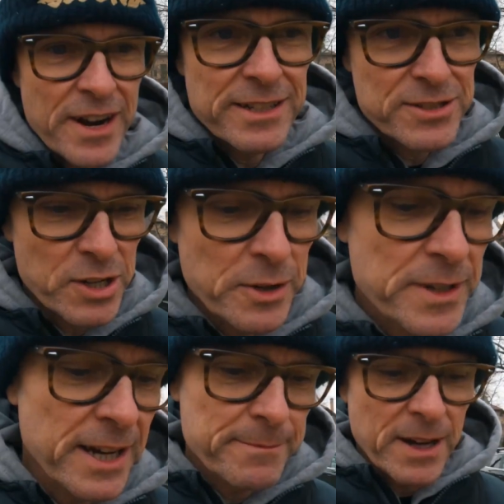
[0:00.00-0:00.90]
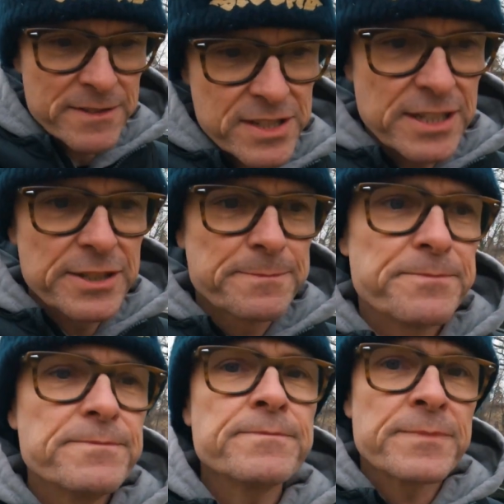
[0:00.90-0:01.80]
right, so yeah, obviously
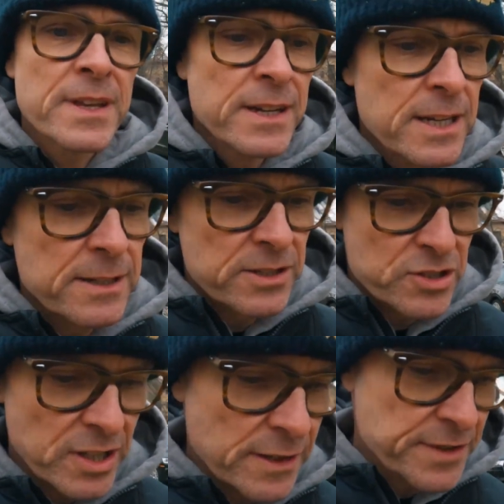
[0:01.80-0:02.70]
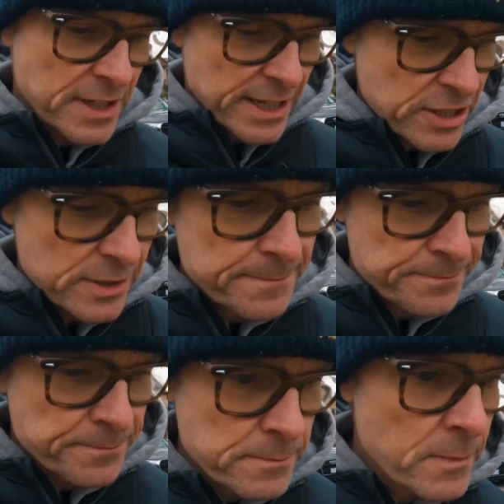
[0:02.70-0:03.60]
she loves the kicker.
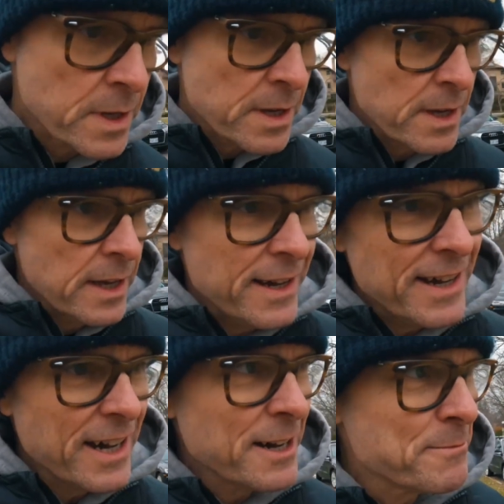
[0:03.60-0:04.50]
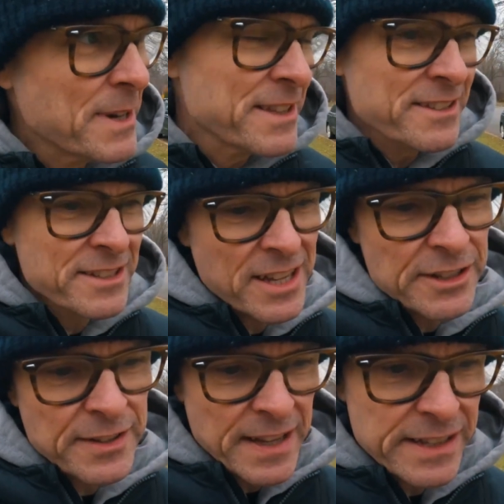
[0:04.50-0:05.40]
And there's
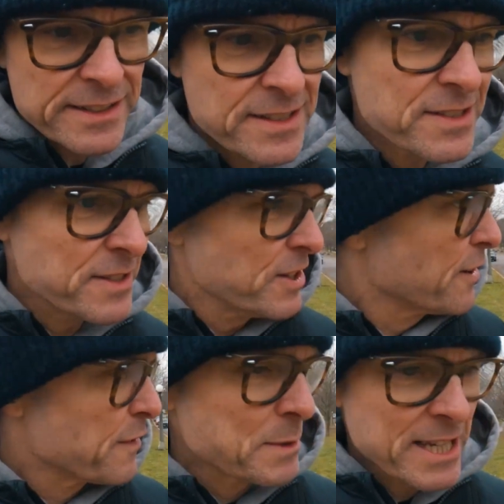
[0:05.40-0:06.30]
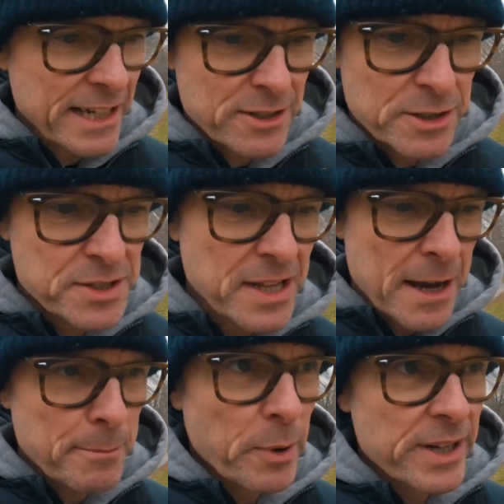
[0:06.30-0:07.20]
other things, you know, from a technical
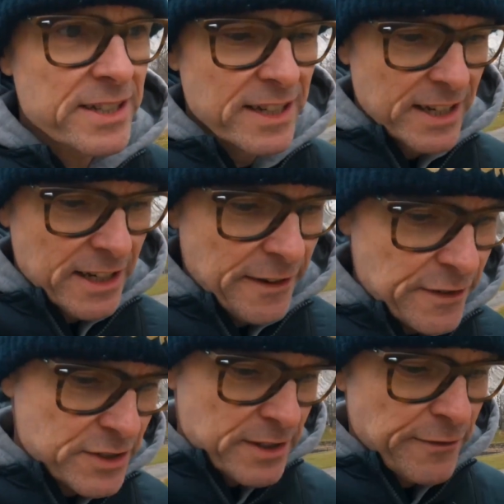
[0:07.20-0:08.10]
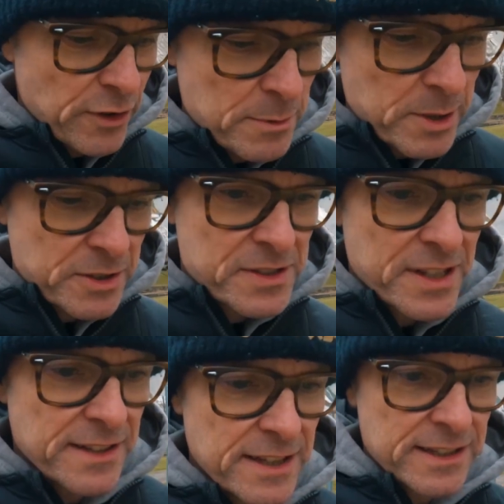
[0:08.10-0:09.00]
standpoint. First and foremost,
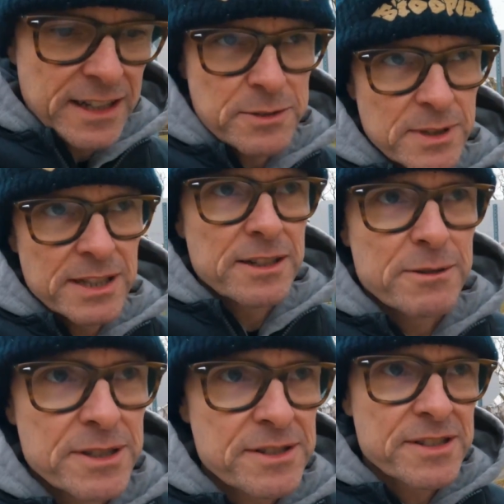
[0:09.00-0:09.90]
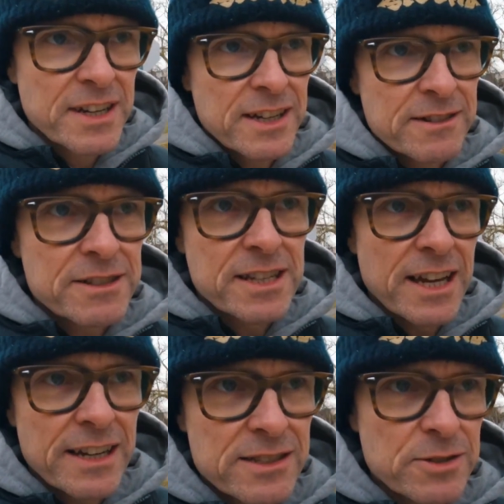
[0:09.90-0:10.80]
I think that's what Linda was
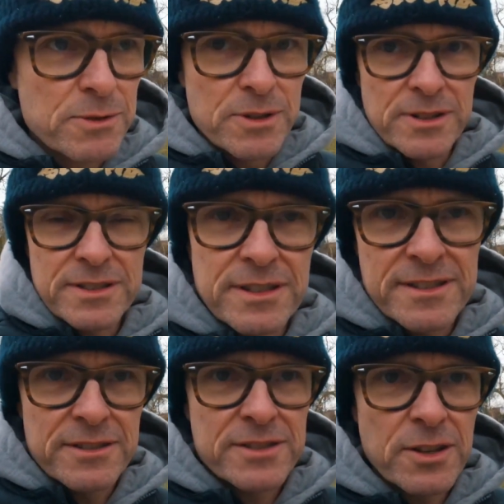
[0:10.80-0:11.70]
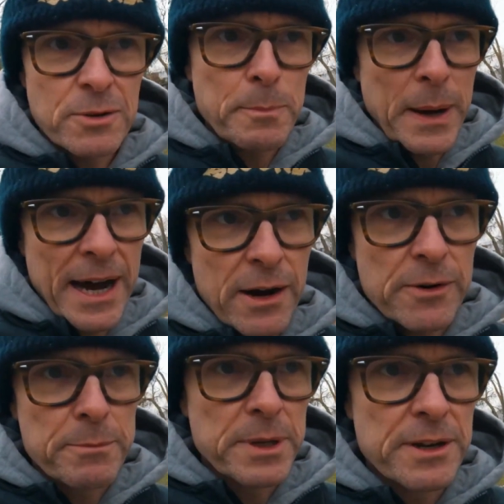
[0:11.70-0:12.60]
getting towards, is there's no
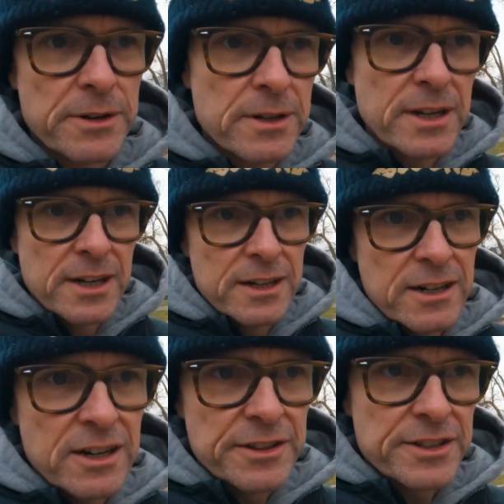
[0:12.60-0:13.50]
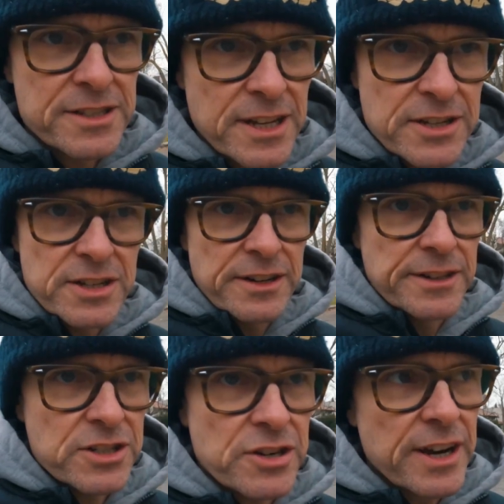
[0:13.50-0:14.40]
power meter on the
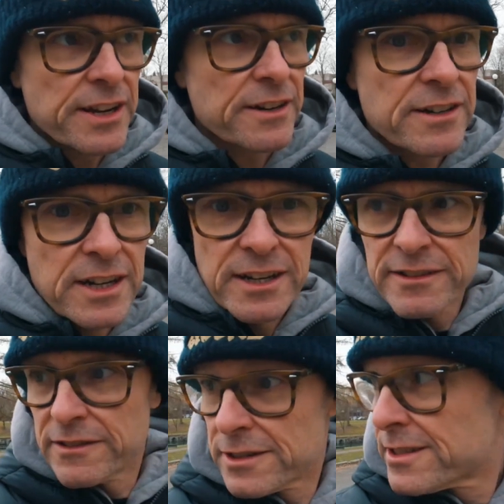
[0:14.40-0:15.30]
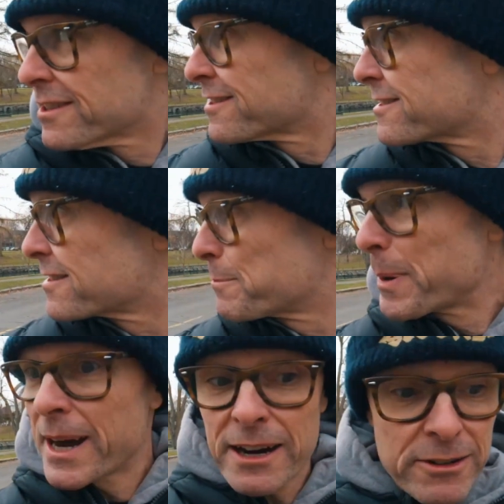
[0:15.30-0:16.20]
stationary trainer versus the
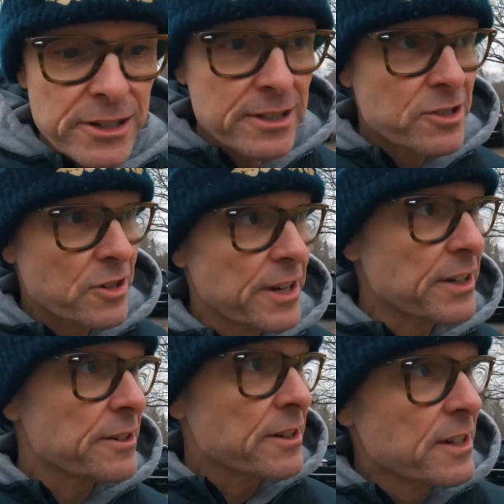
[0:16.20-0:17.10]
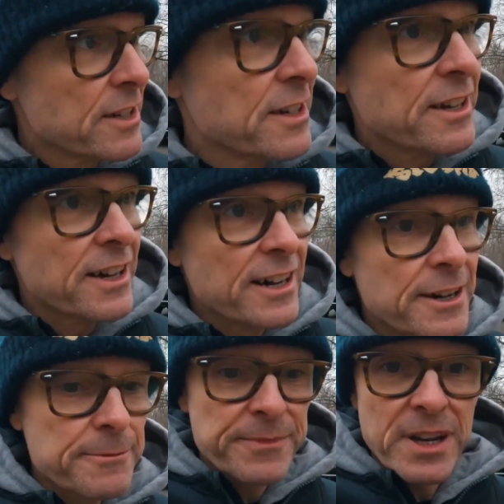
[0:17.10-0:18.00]
powered trainer.
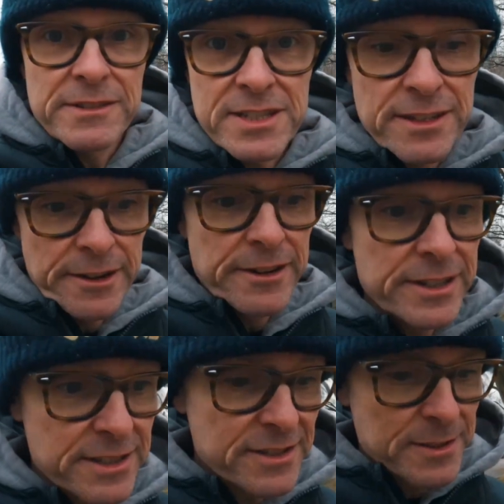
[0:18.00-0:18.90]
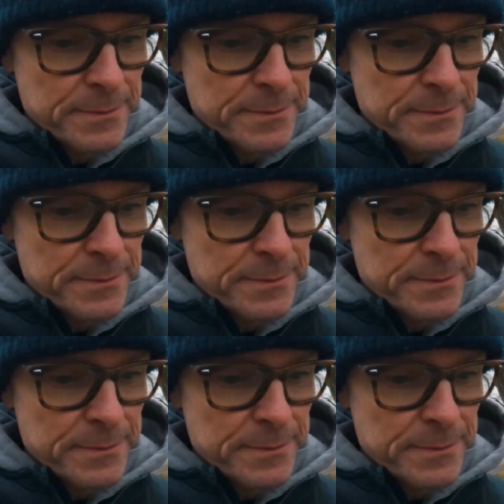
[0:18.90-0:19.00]
Obviously there is,